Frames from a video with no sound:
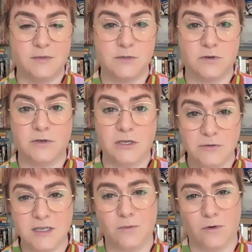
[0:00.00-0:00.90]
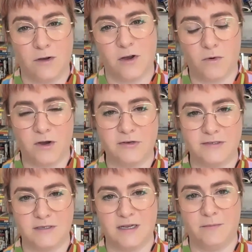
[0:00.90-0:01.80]
It means we were using more of our
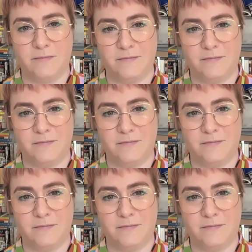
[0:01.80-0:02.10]
workers in